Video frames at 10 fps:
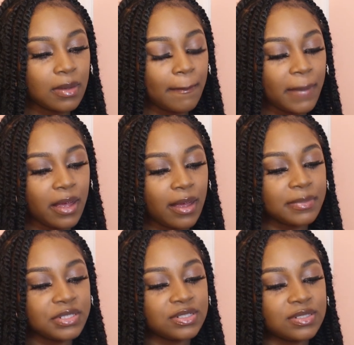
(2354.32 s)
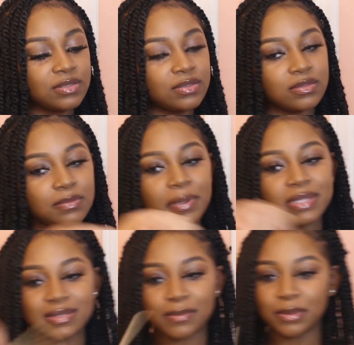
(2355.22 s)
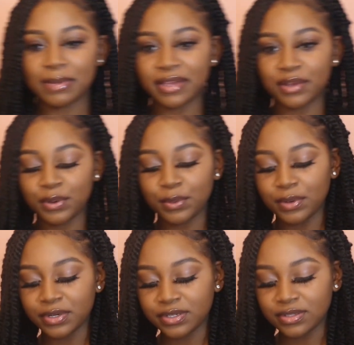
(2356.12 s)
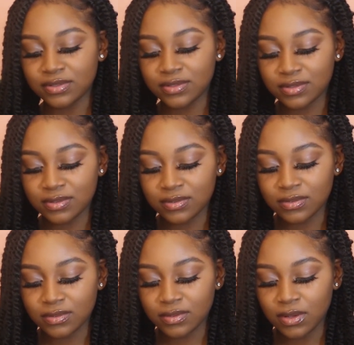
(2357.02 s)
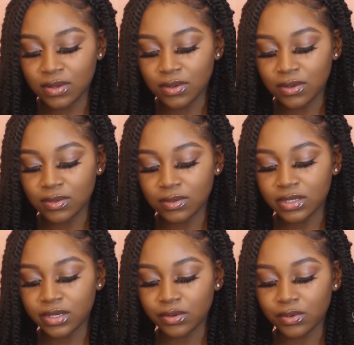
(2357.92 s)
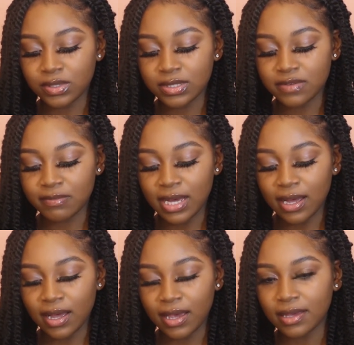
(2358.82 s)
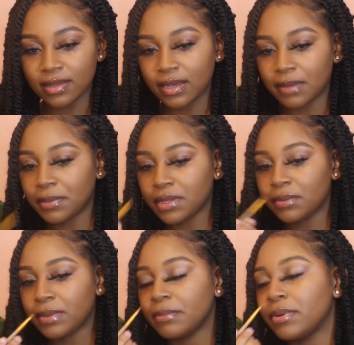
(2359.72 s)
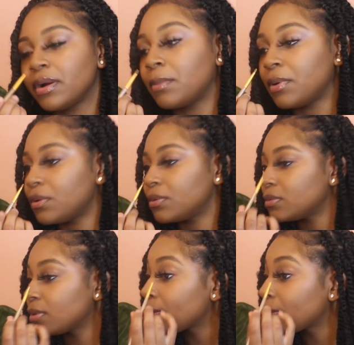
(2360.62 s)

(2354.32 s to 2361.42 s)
But I'm gonna just put some on my inner corners. On the inner corners of my eye and like below my brow bone.